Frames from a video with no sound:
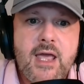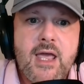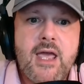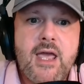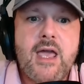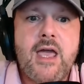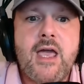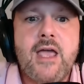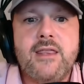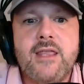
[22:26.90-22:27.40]

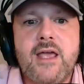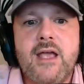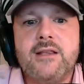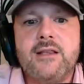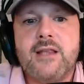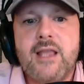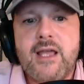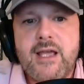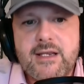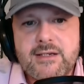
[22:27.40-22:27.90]
And then
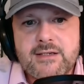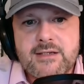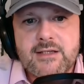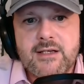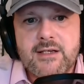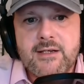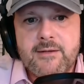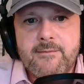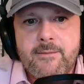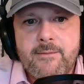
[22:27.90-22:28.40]

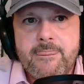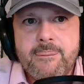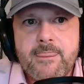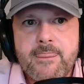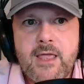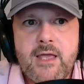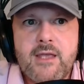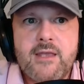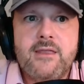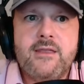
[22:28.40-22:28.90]
lastly,
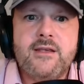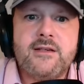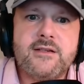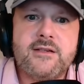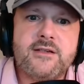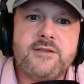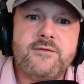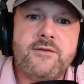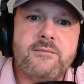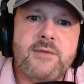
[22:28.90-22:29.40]
this
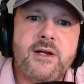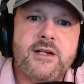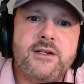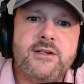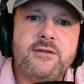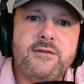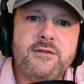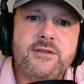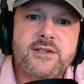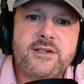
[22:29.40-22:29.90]
is from my
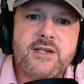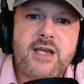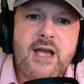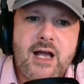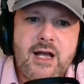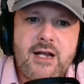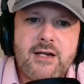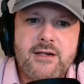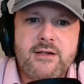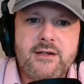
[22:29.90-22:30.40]
dude,
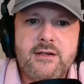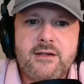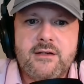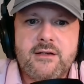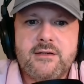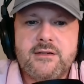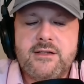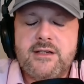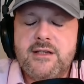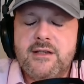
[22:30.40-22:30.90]
Scott,
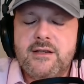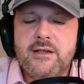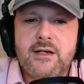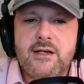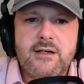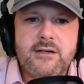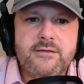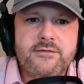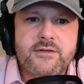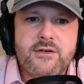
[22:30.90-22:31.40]
because he
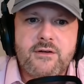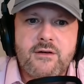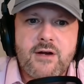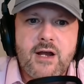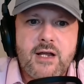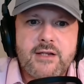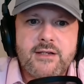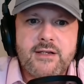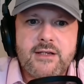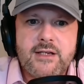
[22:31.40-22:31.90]
loves
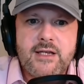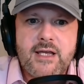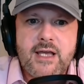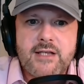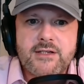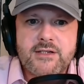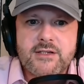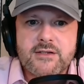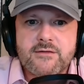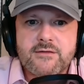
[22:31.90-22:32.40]
grinding the
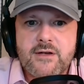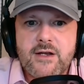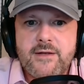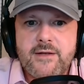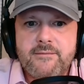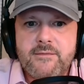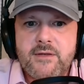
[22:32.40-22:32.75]
edges, right?